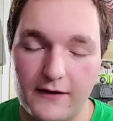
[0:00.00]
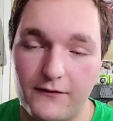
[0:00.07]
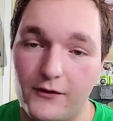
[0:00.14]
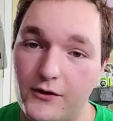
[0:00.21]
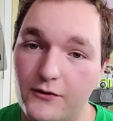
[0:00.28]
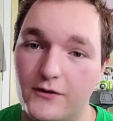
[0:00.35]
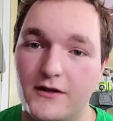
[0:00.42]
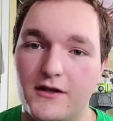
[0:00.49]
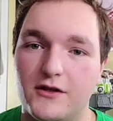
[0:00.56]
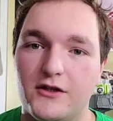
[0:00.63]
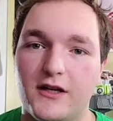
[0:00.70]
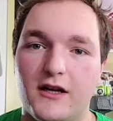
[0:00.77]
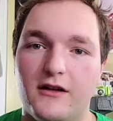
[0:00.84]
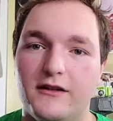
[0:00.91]
If you're new to this
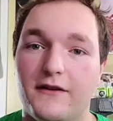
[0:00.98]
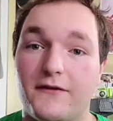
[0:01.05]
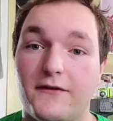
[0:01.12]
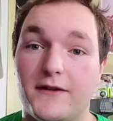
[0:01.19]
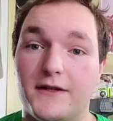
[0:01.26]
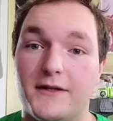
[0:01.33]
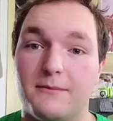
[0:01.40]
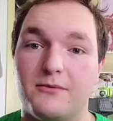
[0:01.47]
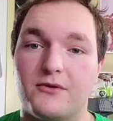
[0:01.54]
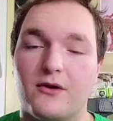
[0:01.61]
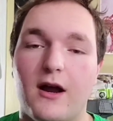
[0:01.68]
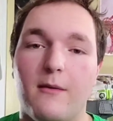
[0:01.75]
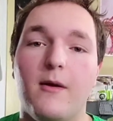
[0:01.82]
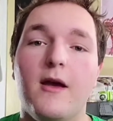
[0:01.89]
channel, definitely
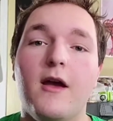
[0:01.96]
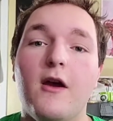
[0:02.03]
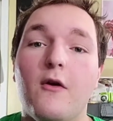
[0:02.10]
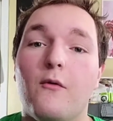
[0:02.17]
subscribe.